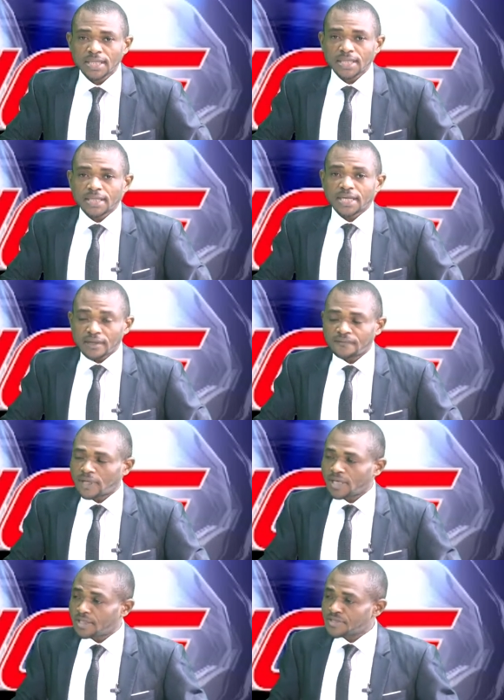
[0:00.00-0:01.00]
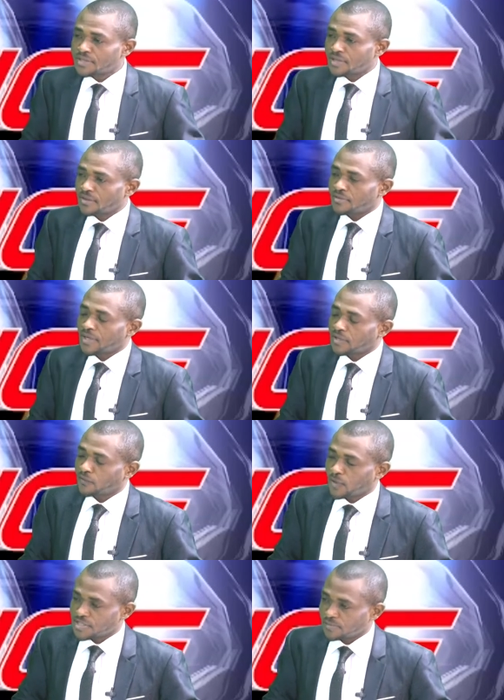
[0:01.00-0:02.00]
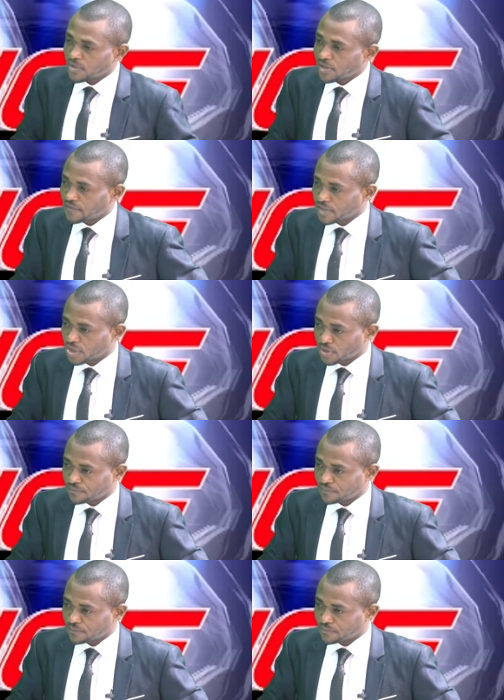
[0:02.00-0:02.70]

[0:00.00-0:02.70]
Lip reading: Ngengafac Ernest. Thank you for accepting our invitation.